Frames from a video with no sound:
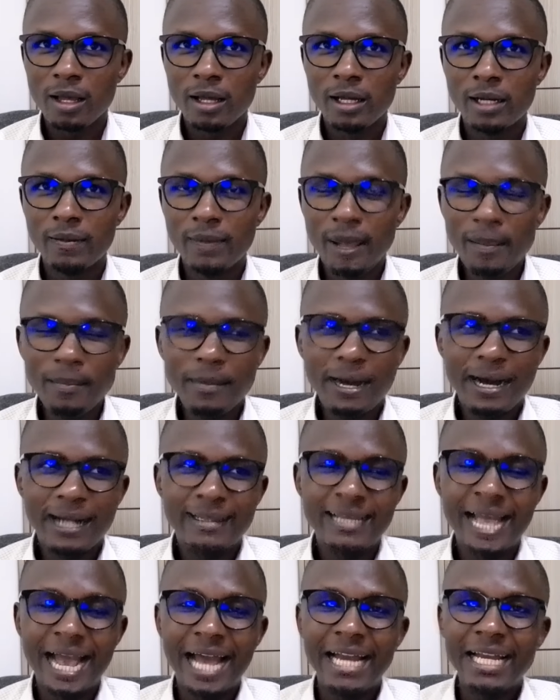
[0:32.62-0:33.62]
Remember,
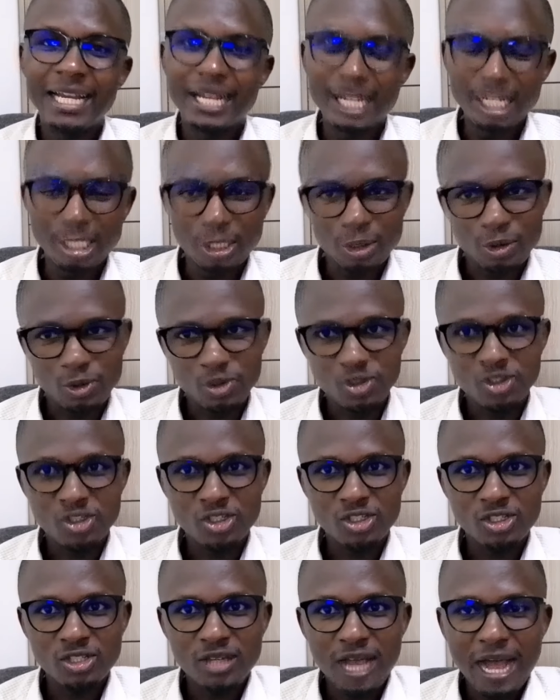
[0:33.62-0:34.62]
the
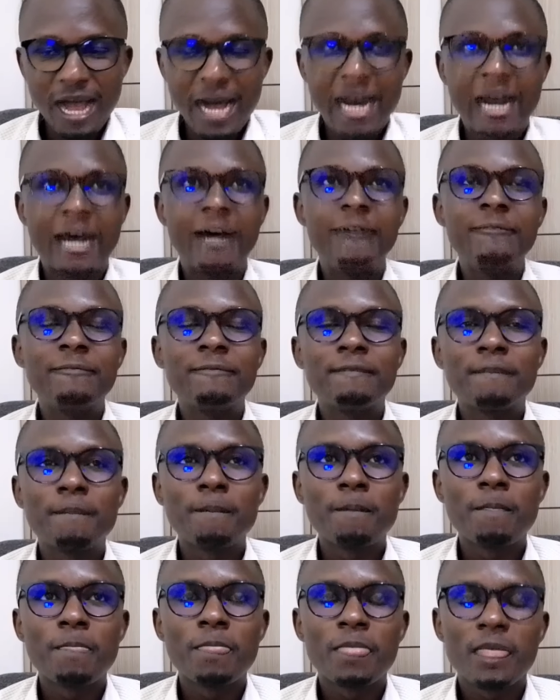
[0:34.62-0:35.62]
allegations are
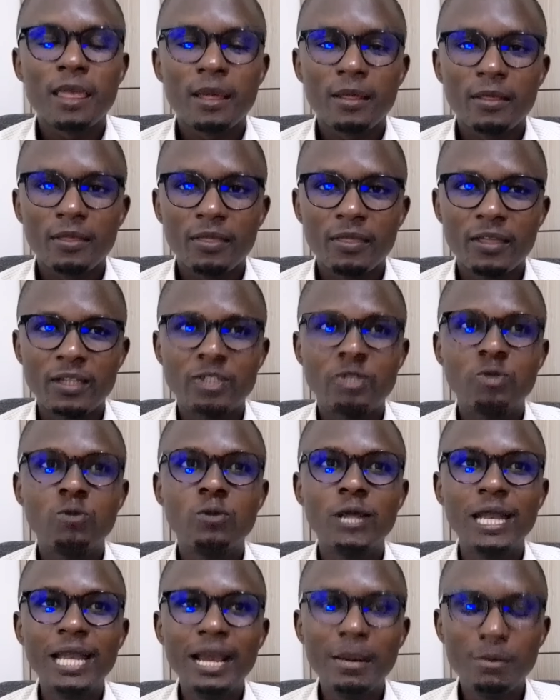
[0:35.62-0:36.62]
that
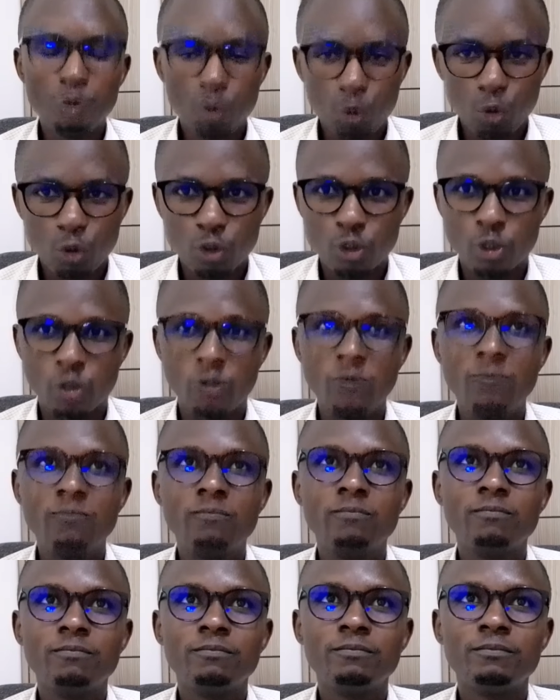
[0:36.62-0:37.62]
William Ruto
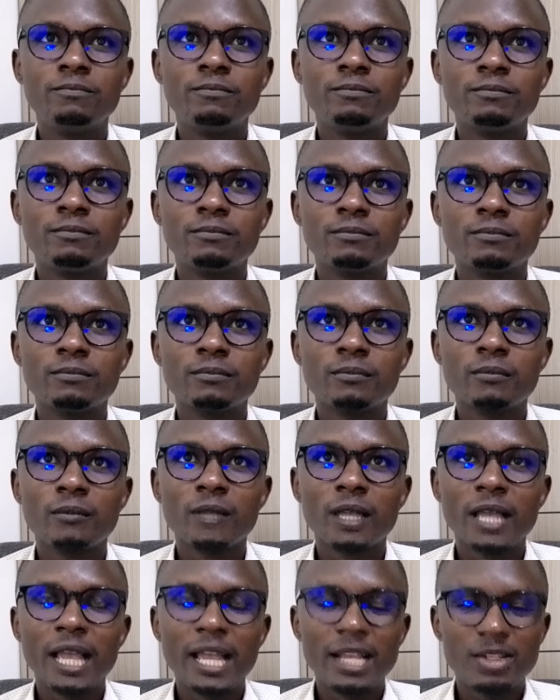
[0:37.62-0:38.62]

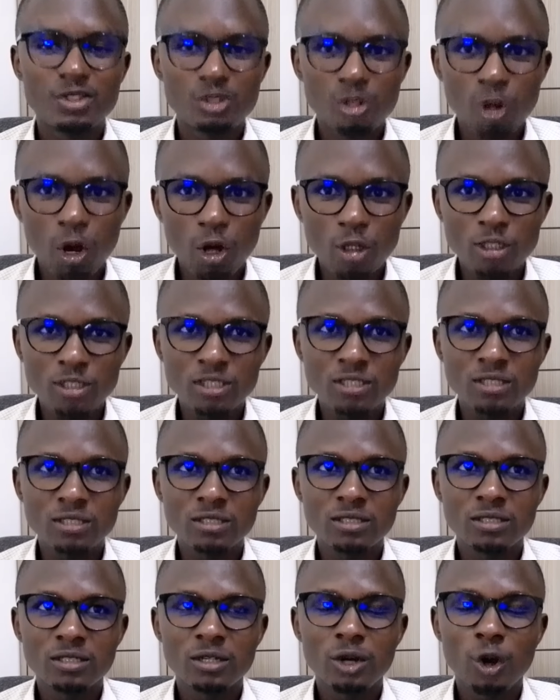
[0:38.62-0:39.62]
is not
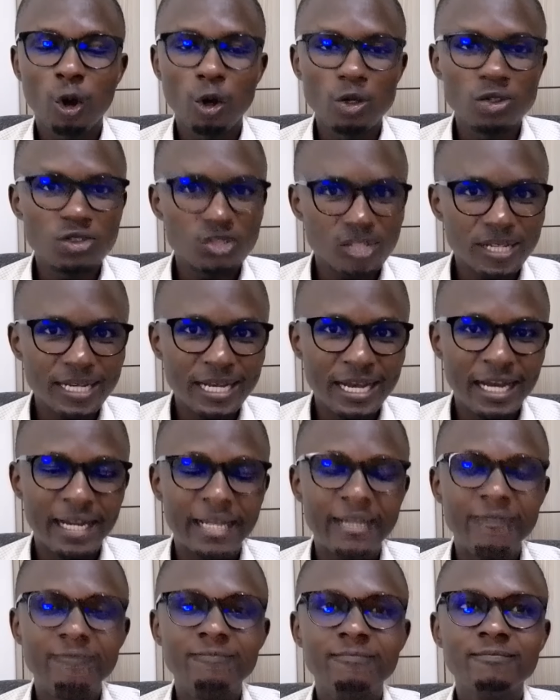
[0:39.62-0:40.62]

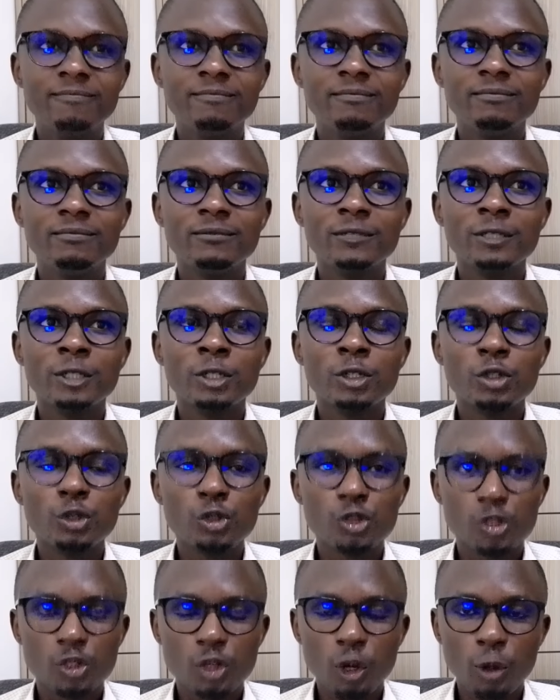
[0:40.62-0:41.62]
considering to
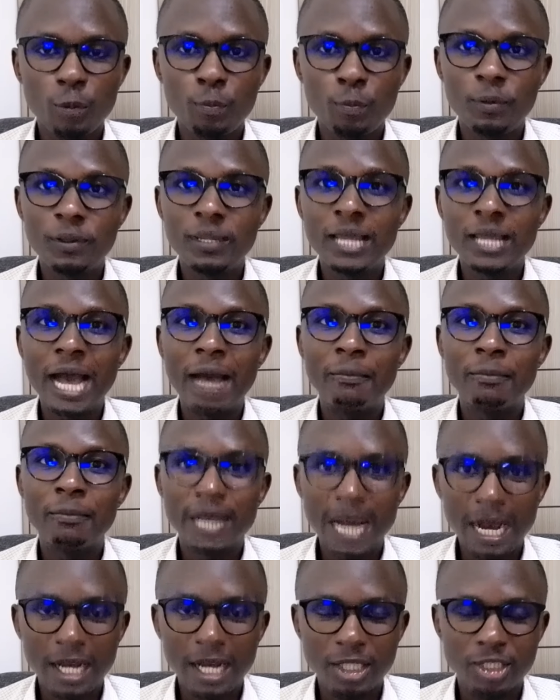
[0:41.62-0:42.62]
stop the
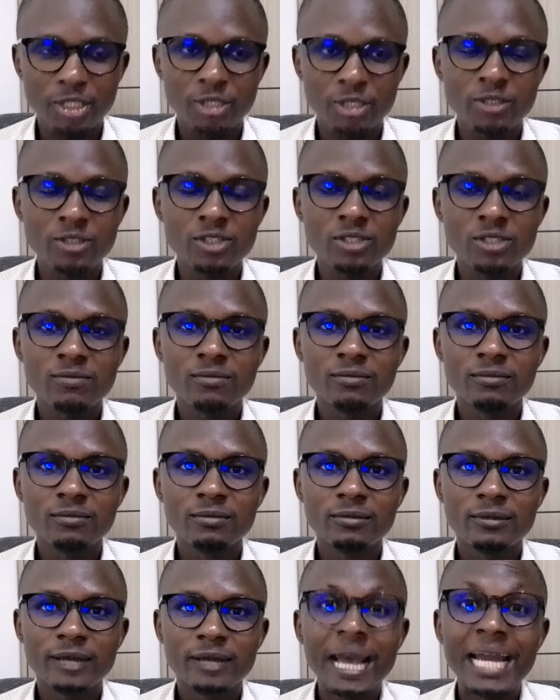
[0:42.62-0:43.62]
abductions
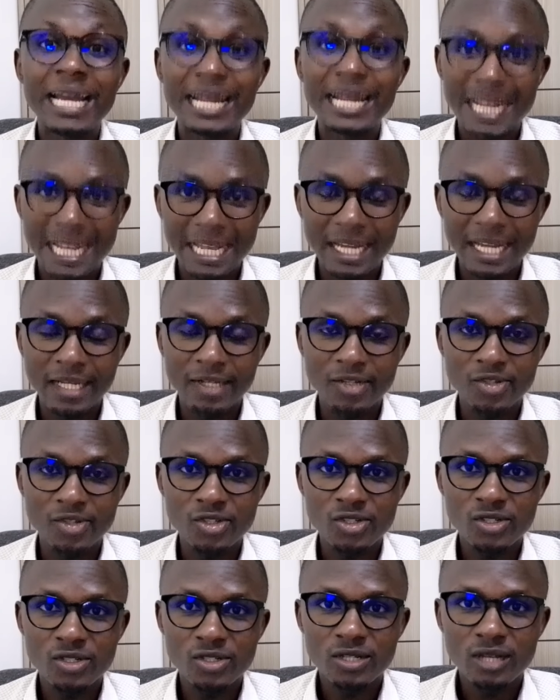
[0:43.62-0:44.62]
and
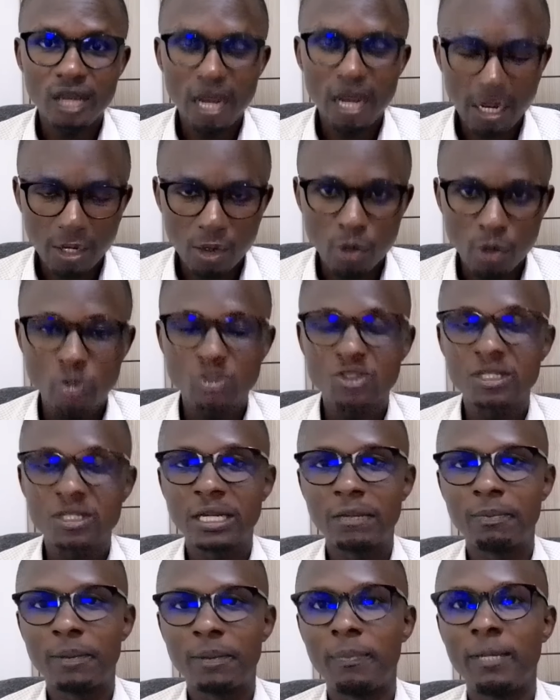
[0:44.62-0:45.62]
killings across the
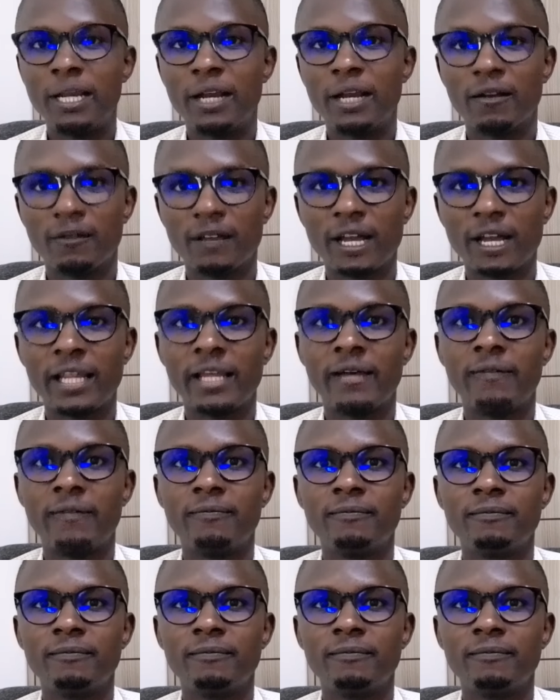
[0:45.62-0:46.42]
Republic of Kenya.